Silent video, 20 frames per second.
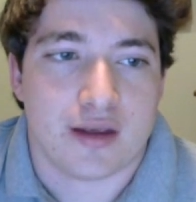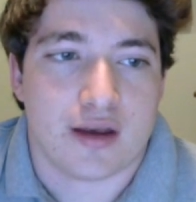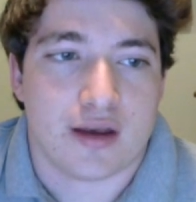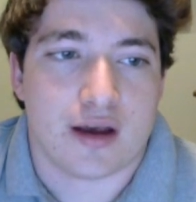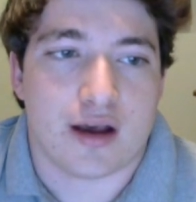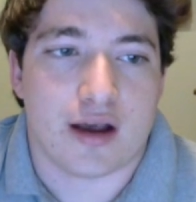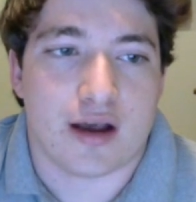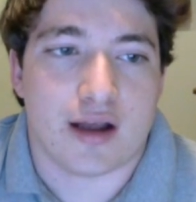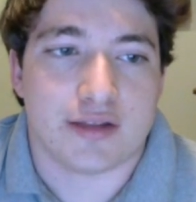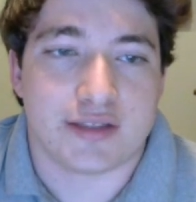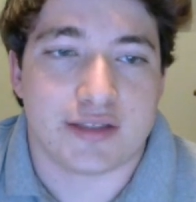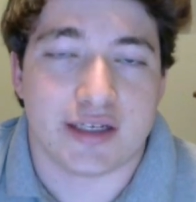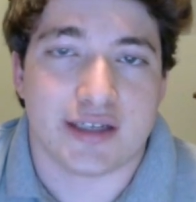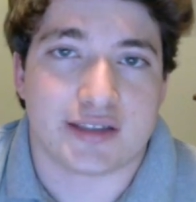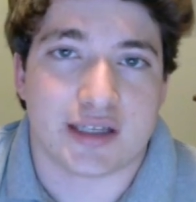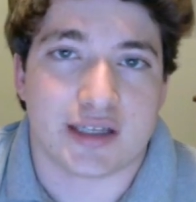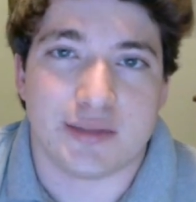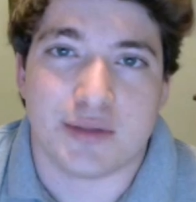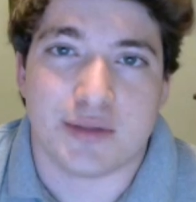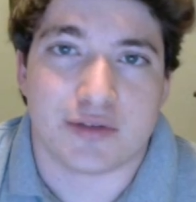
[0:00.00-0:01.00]

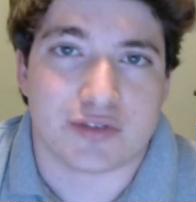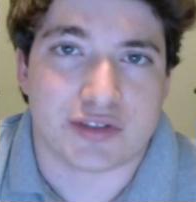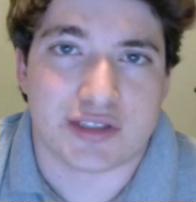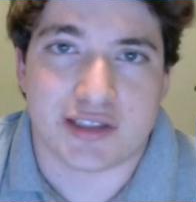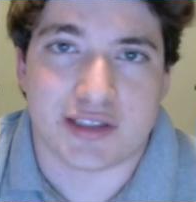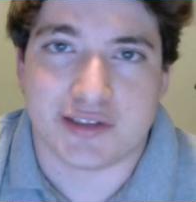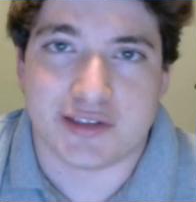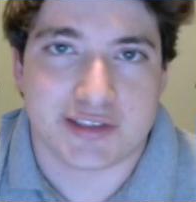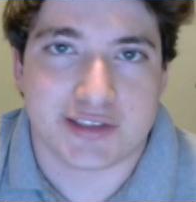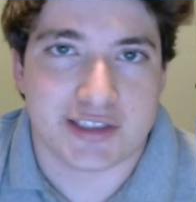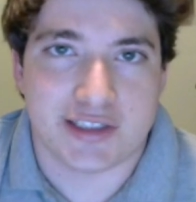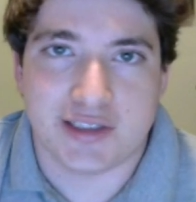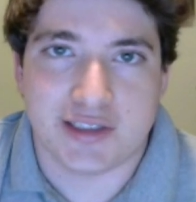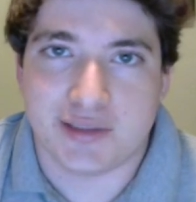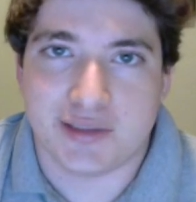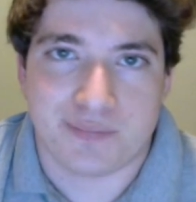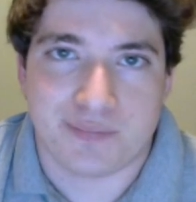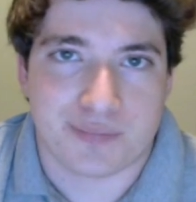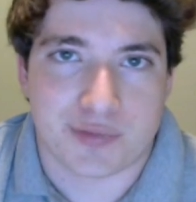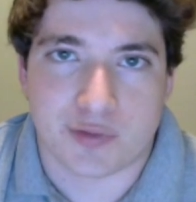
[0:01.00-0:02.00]
TSM over CLG.